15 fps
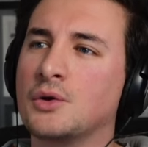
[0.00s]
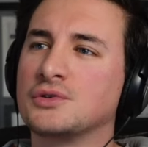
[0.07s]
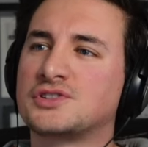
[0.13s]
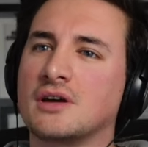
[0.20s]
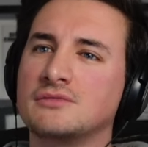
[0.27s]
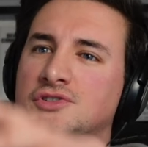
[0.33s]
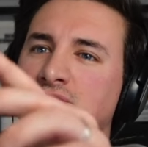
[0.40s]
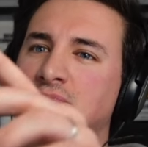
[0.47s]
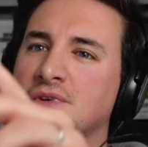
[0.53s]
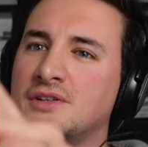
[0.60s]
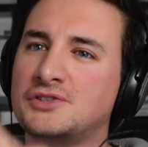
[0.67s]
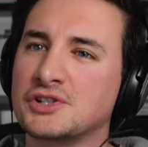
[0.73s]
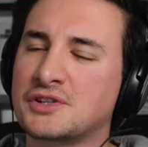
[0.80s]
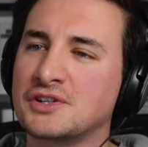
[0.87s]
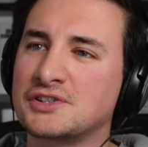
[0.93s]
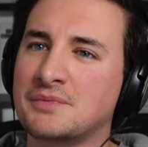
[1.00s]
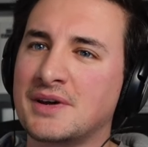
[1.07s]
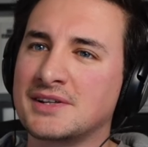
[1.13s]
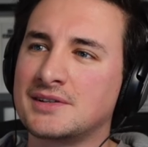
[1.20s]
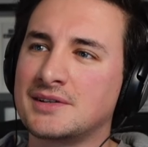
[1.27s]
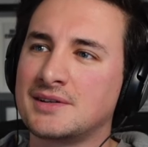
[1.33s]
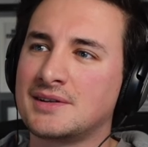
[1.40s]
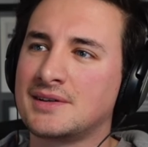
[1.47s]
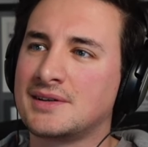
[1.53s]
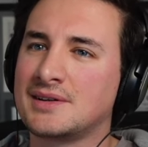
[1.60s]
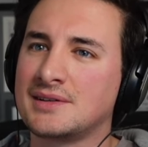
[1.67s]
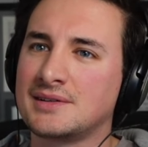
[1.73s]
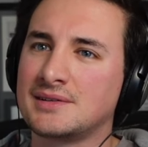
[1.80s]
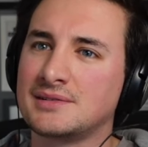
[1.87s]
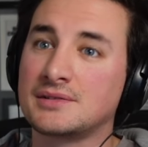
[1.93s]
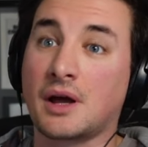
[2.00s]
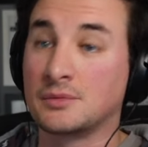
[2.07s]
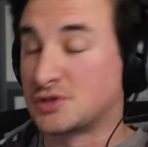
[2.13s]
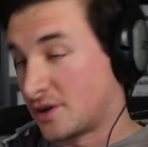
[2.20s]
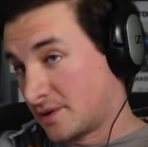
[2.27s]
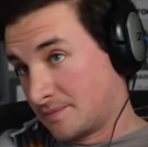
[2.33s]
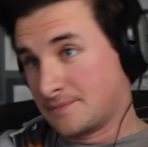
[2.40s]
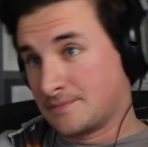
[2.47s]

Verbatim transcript: also, just because. First row. I'm sorry.